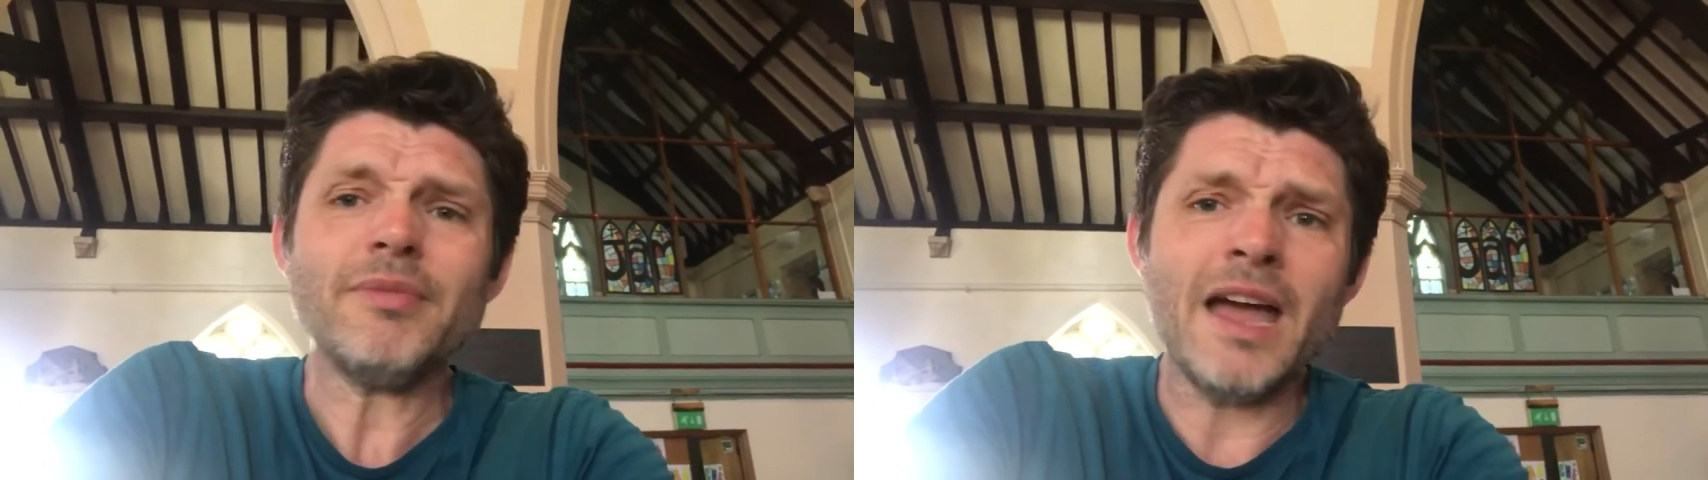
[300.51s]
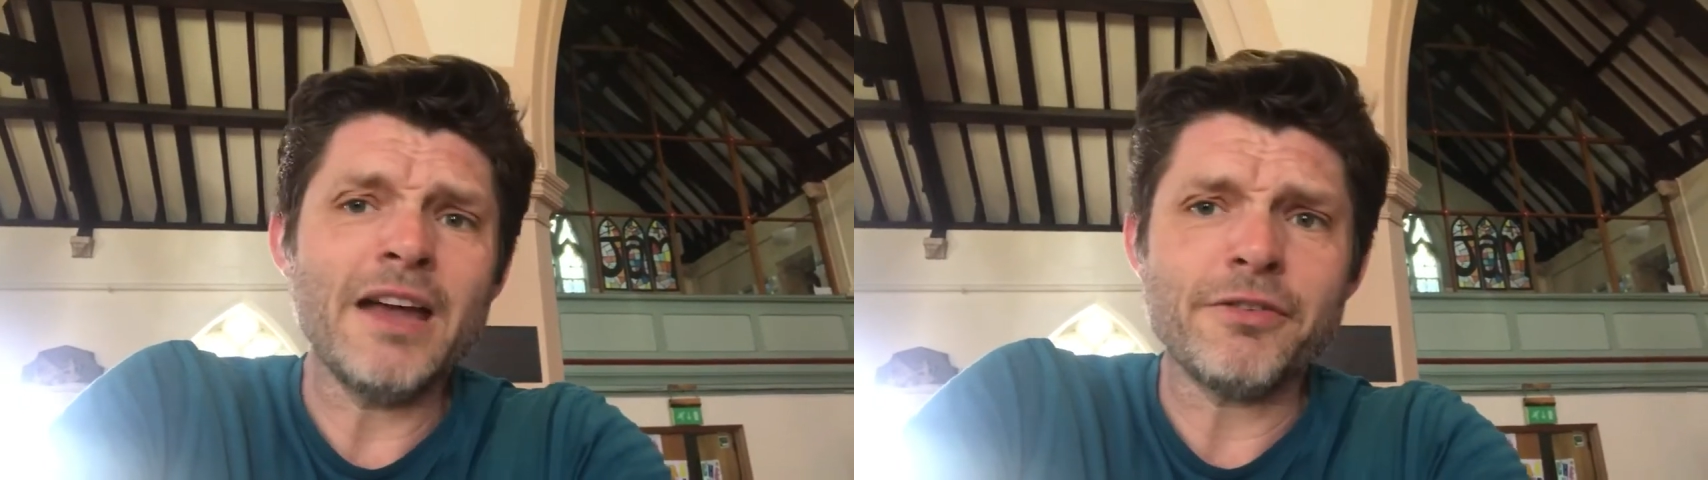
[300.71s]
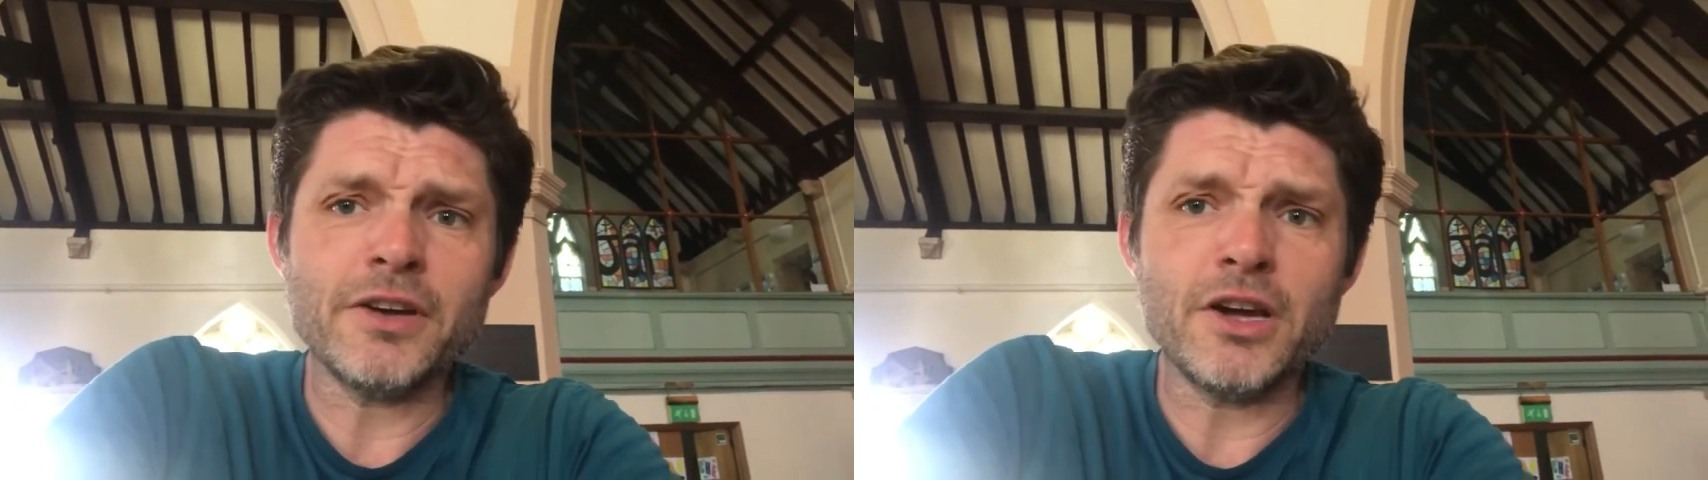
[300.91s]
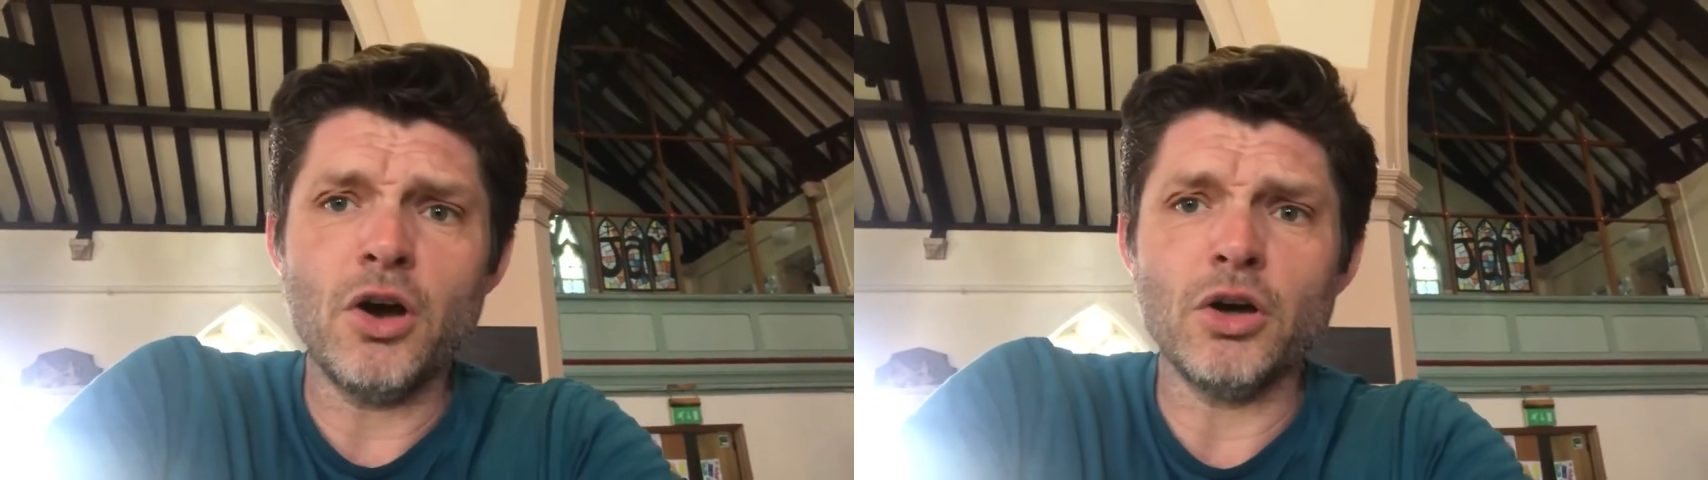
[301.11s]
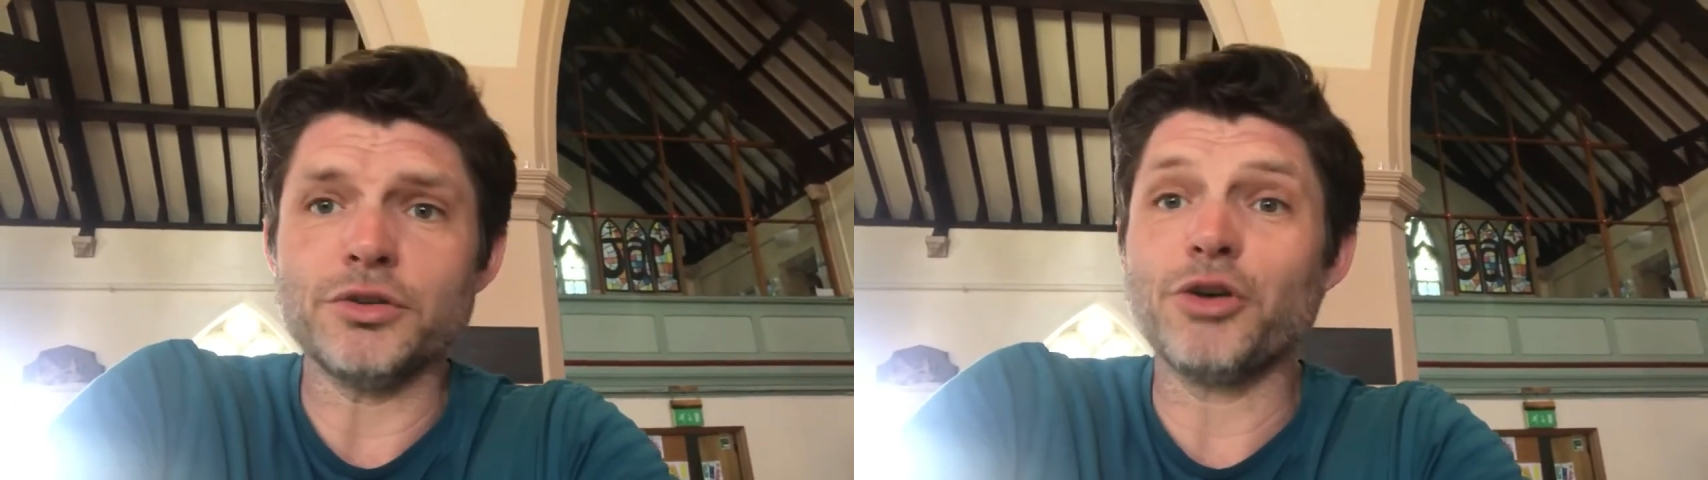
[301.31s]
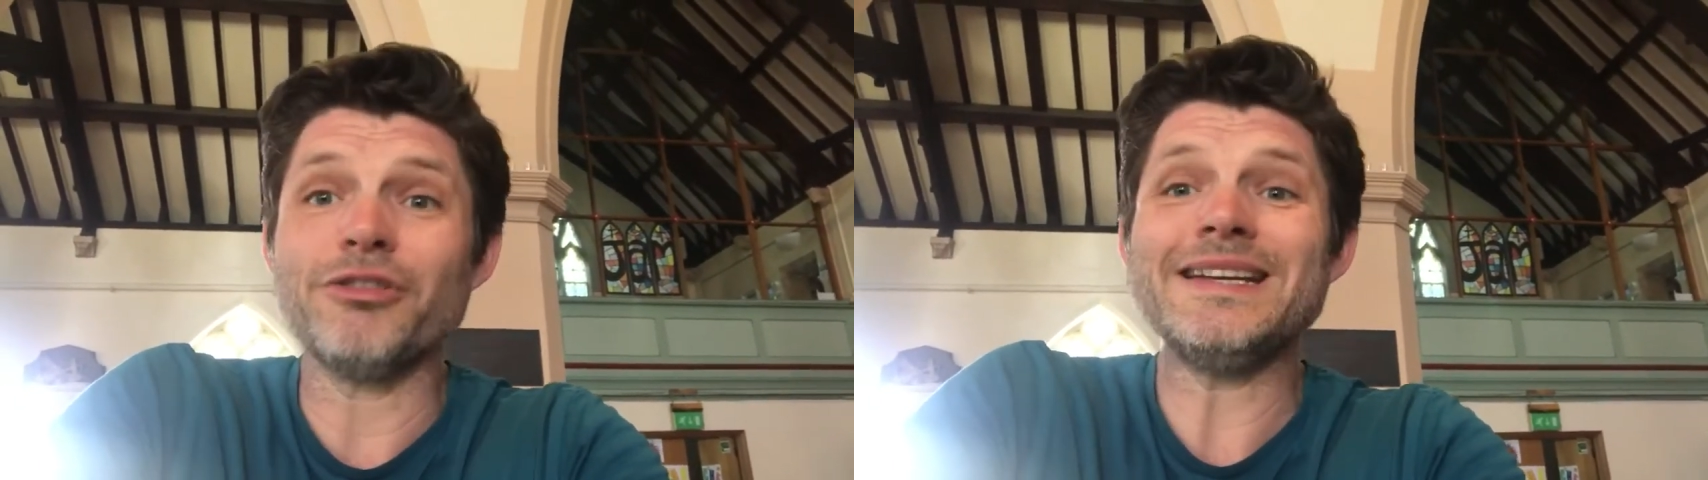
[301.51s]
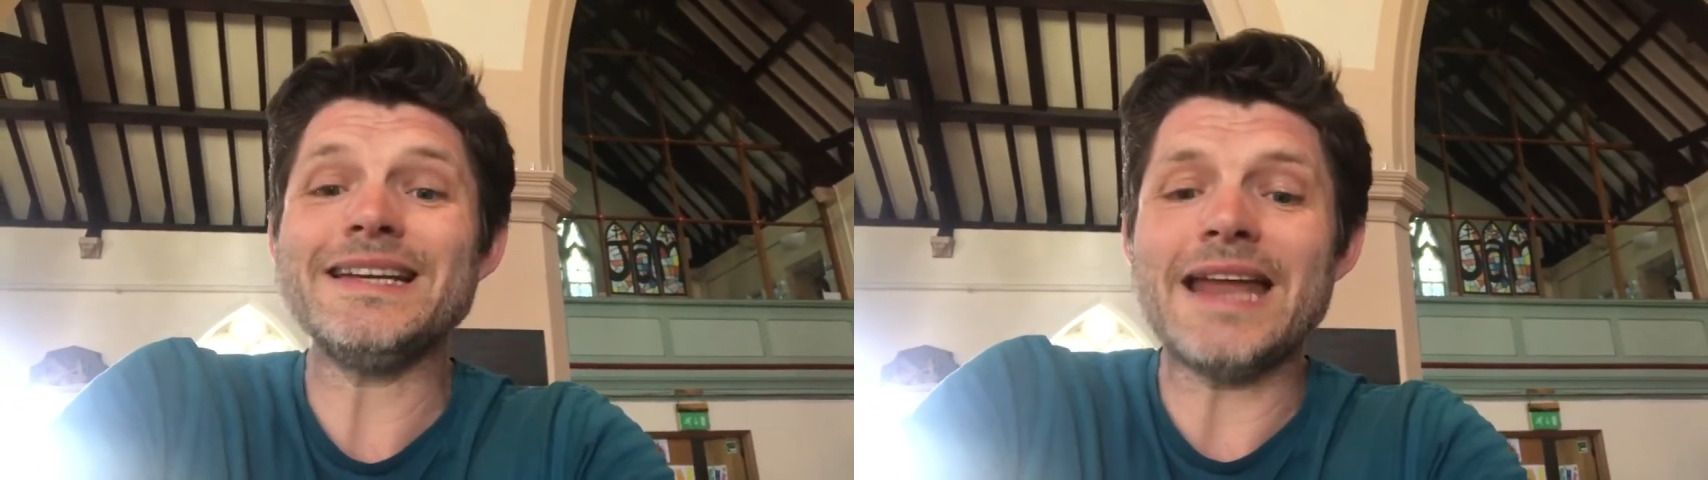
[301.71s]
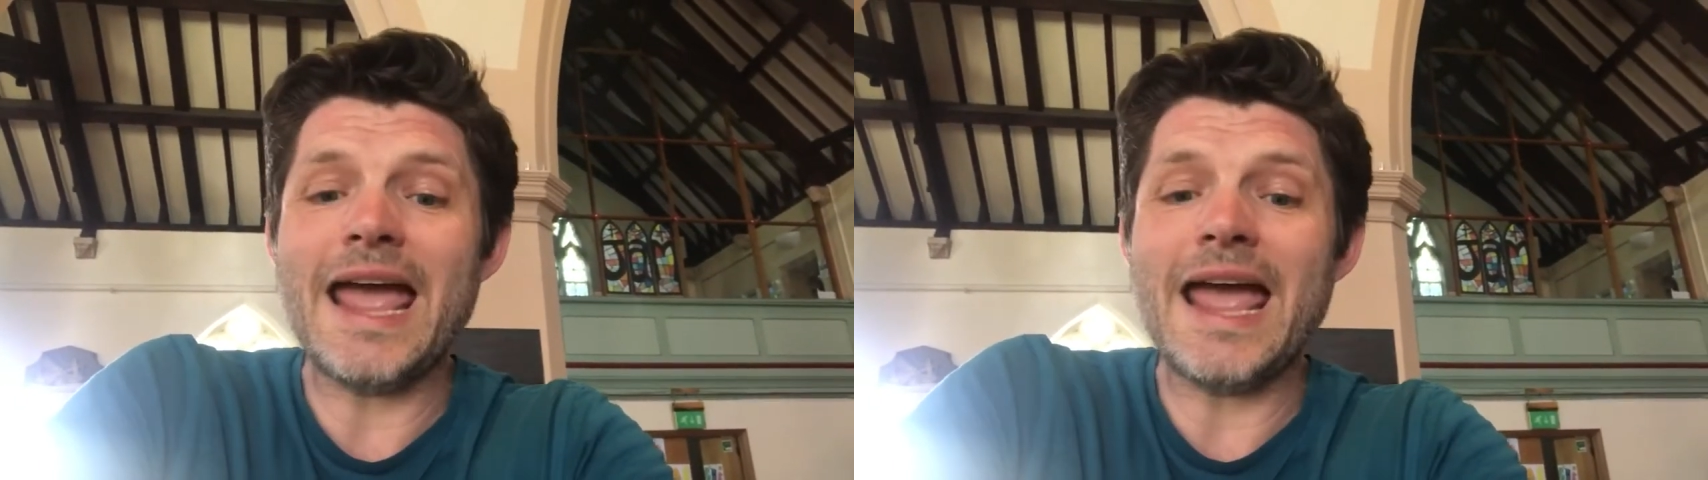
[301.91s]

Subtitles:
And for God, or indeed